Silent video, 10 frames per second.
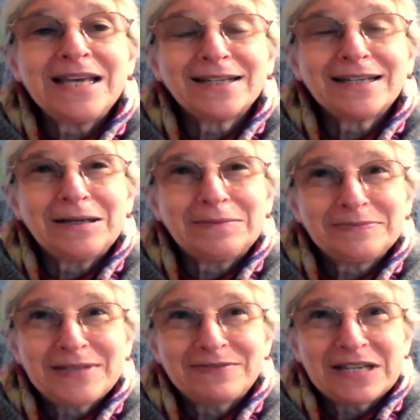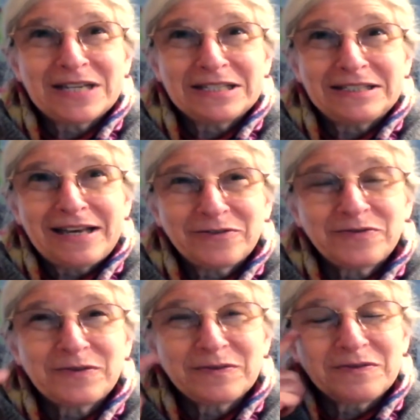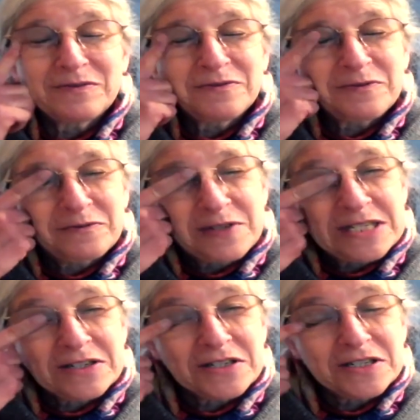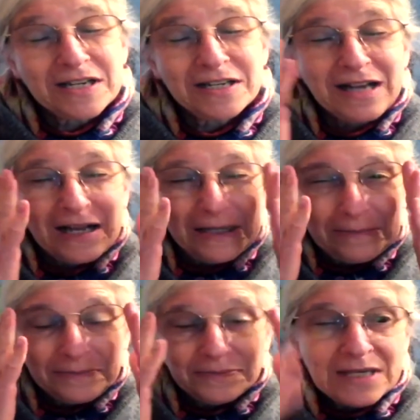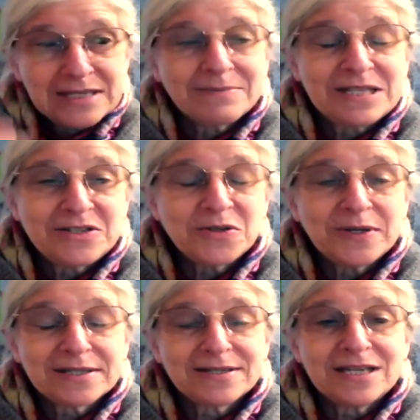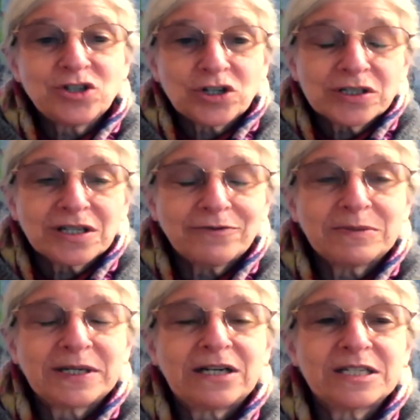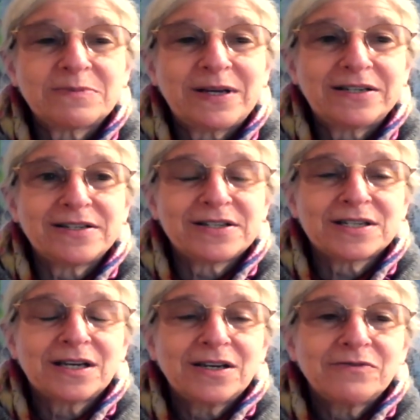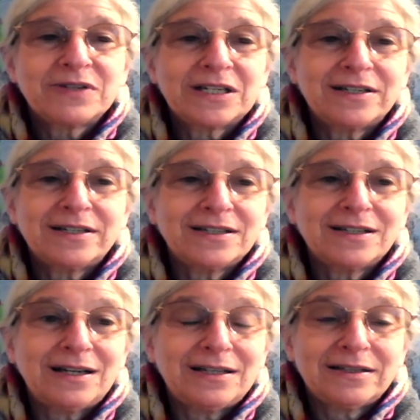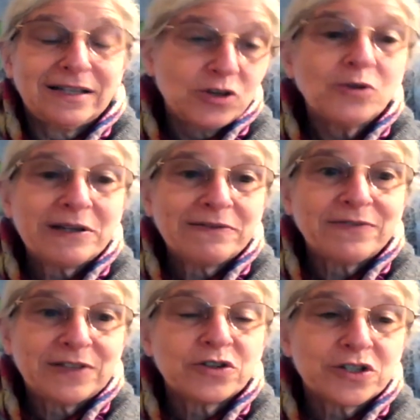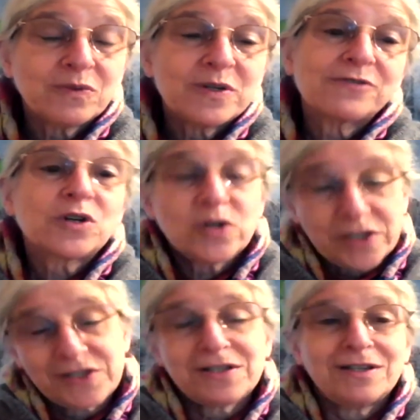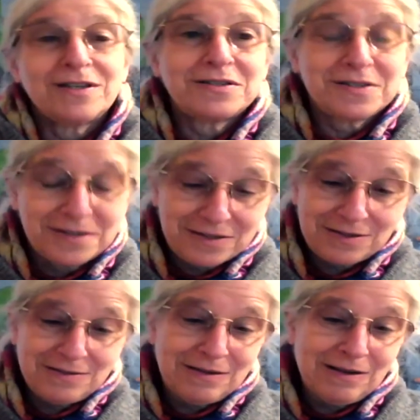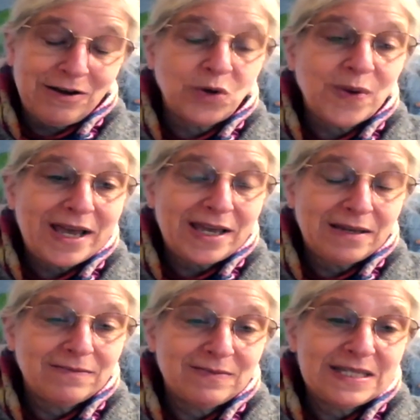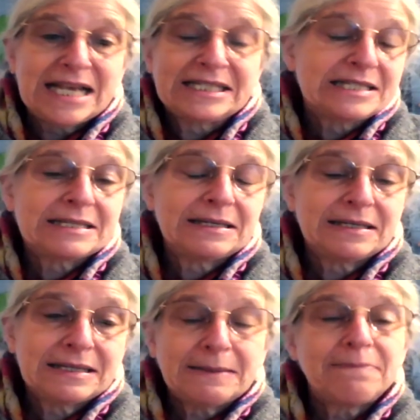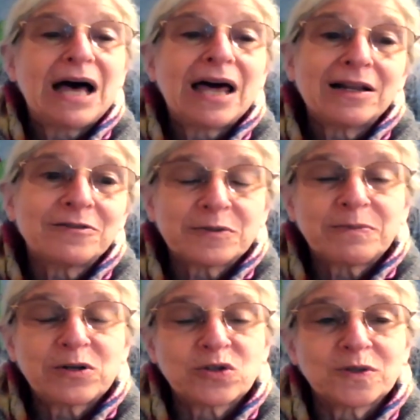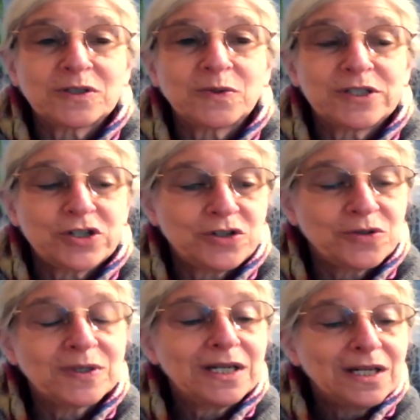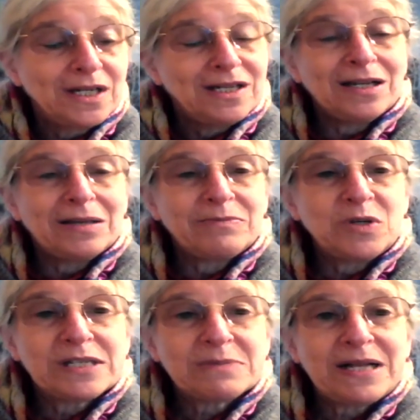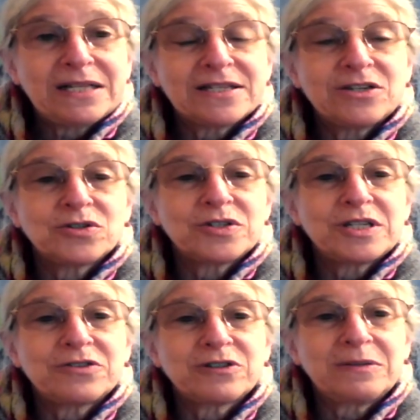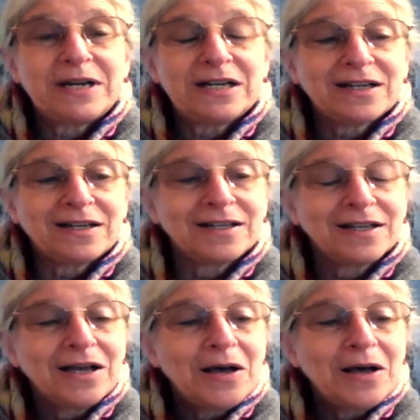and um, I've done a lot of research in um, some of this U S internal government correspondence regarding uh, the Cuban Revolution, which of course is in a way sets the, the model for post-World War Two um, U S policy towards Central America.